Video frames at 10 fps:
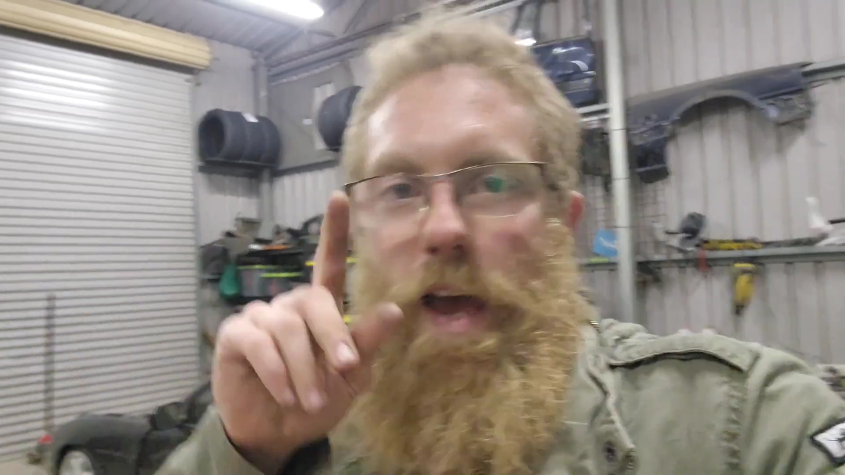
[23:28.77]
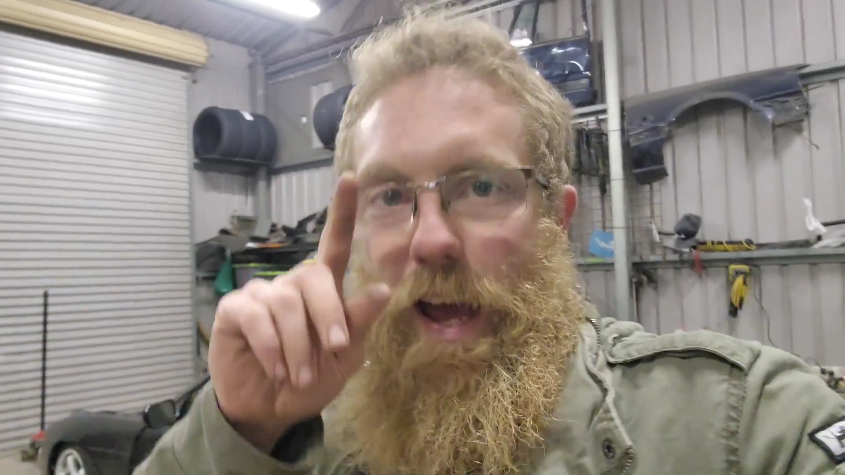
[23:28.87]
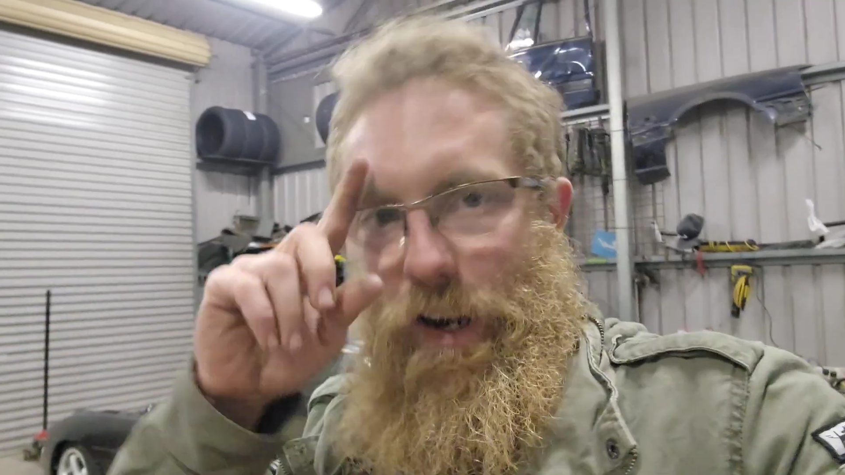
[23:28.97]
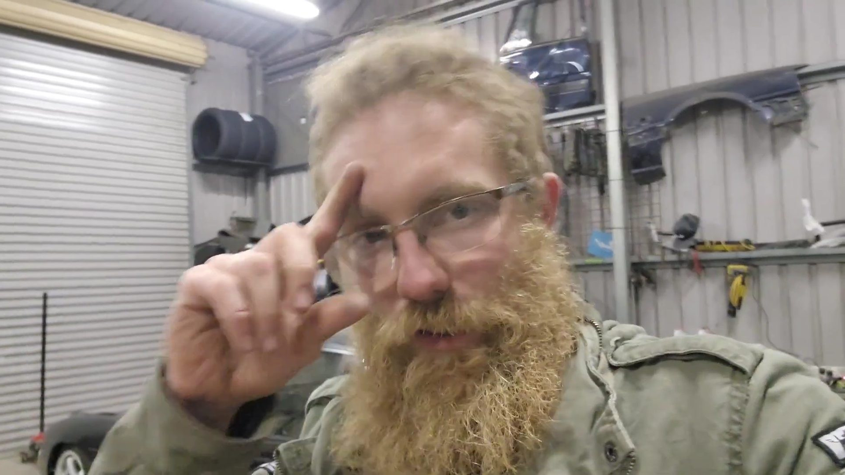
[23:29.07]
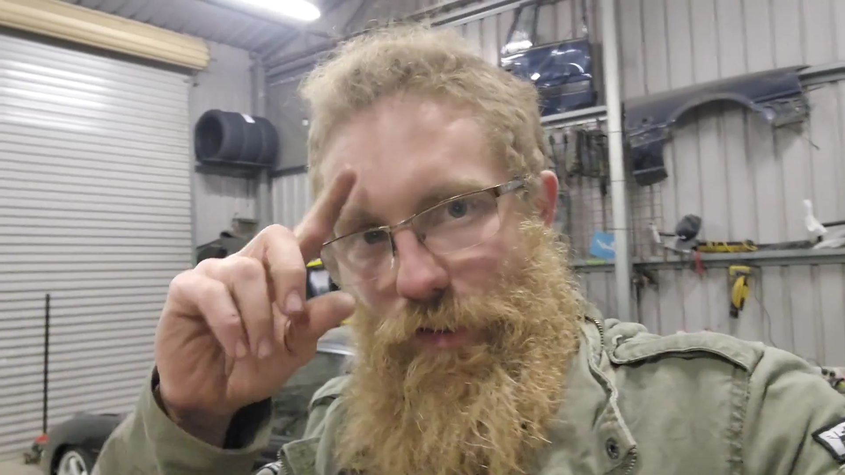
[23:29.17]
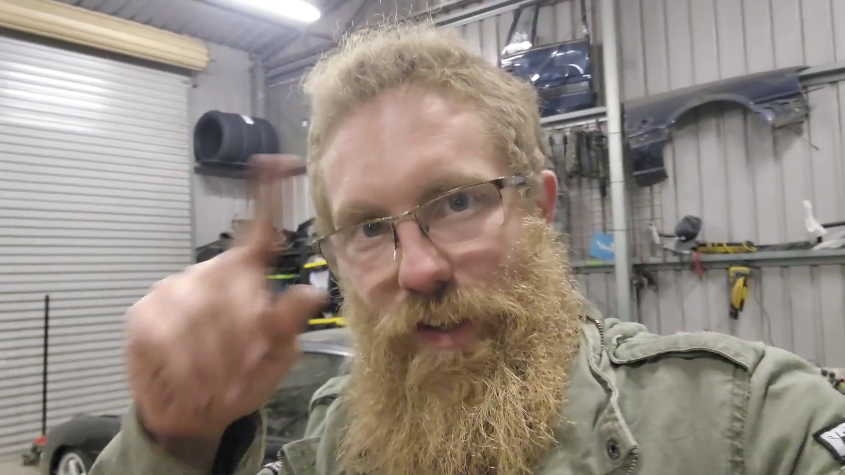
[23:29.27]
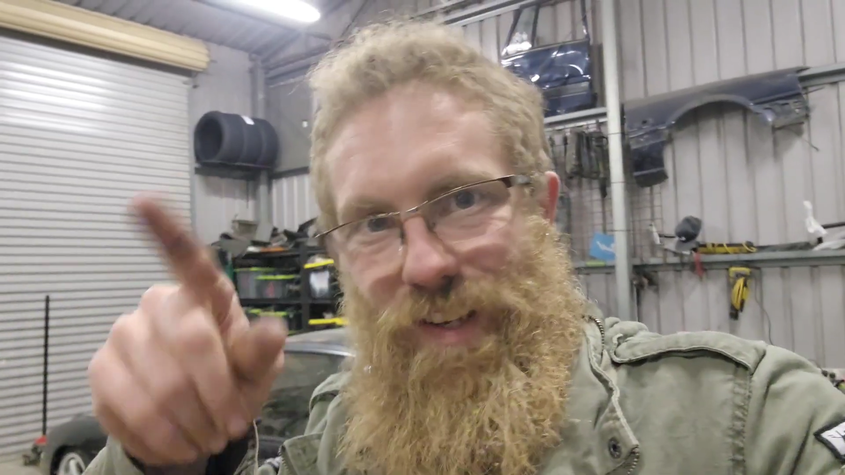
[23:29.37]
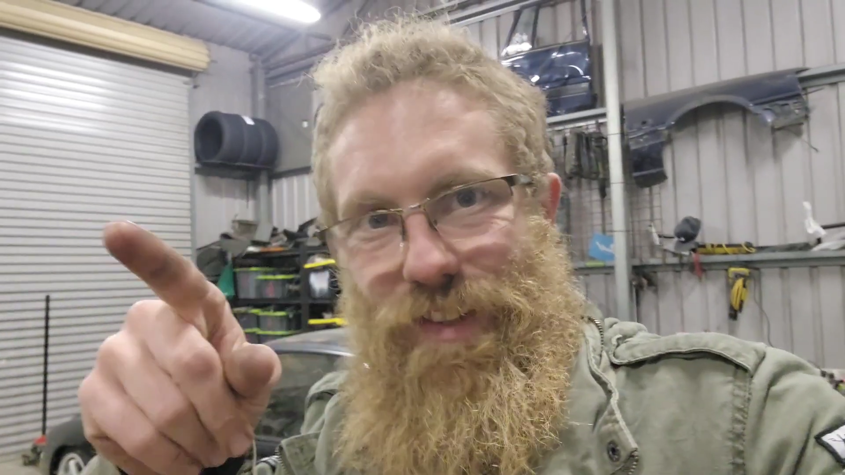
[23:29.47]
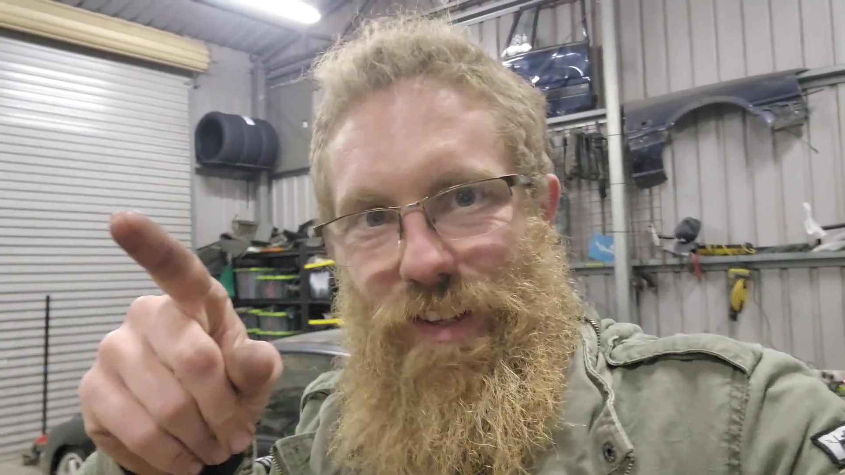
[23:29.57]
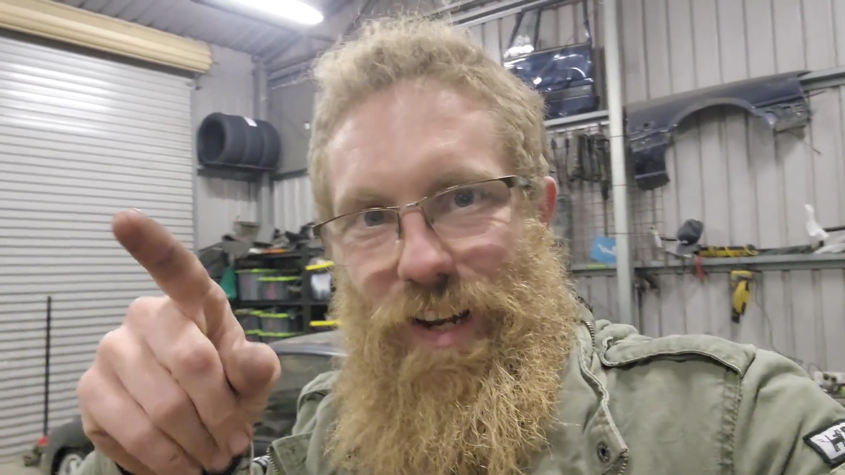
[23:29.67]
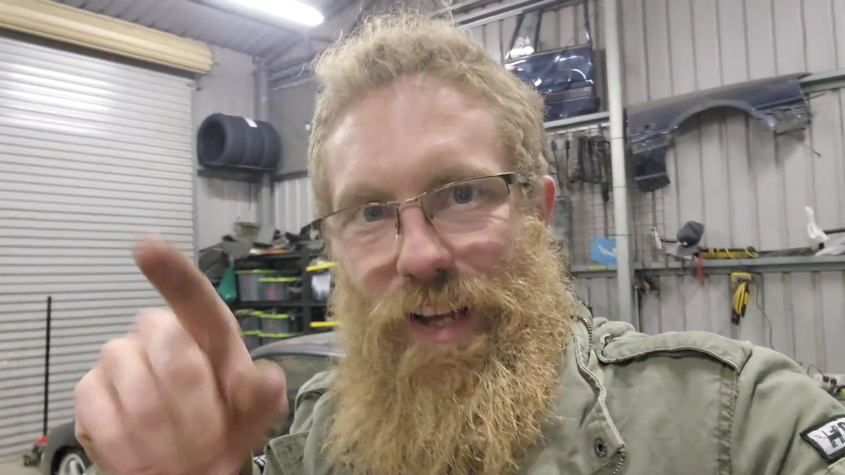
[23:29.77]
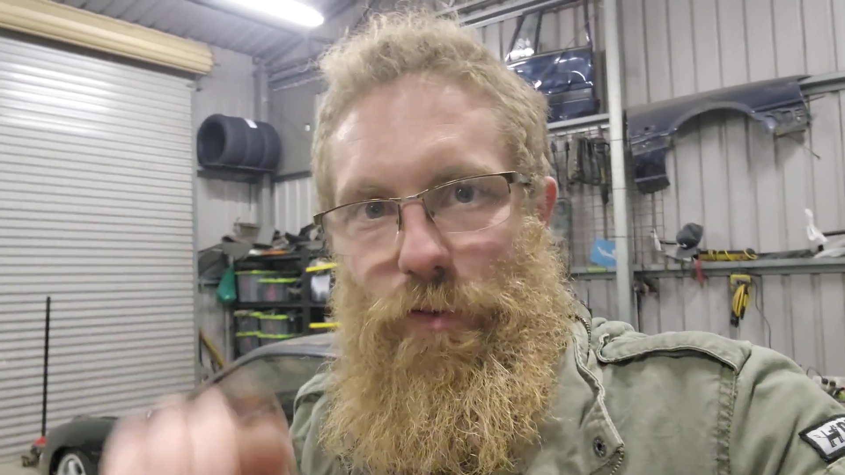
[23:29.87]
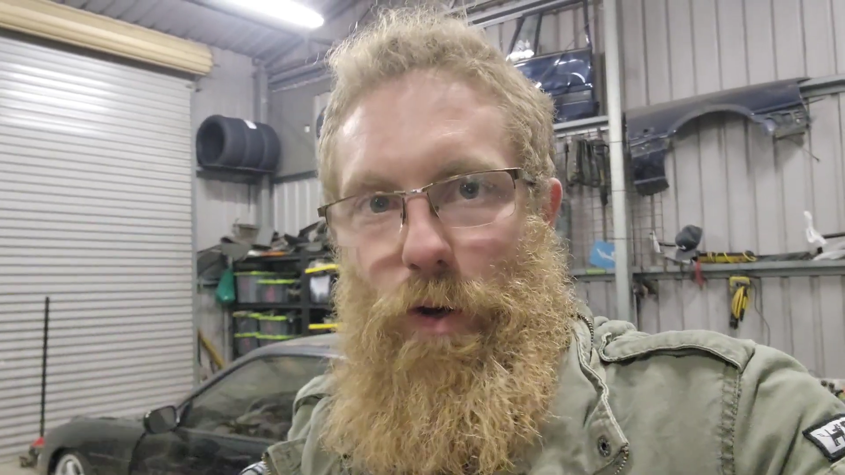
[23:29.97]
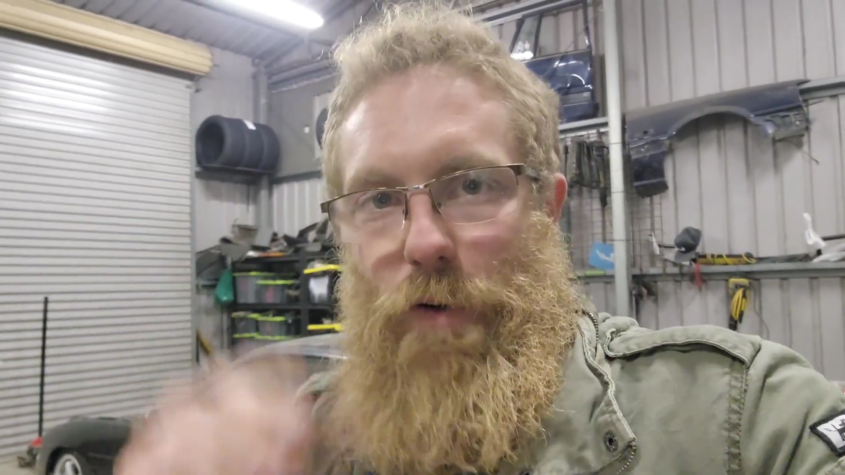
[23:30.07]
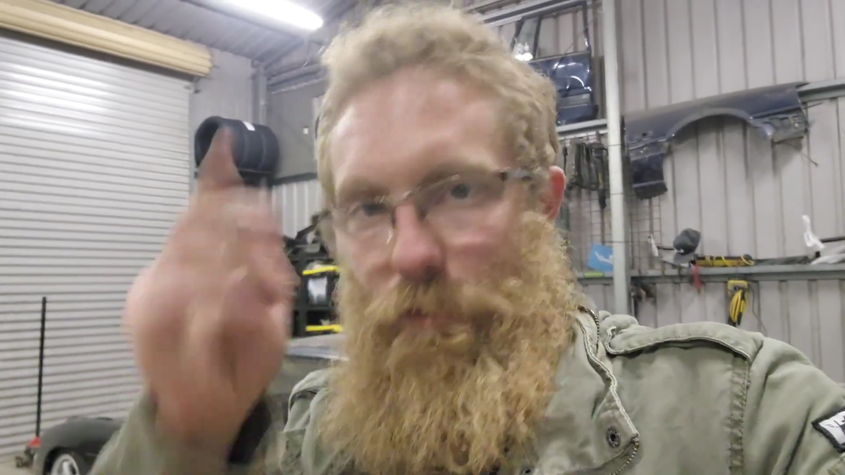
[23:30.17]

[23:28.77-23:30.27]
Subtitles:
and I'll see you on the next one.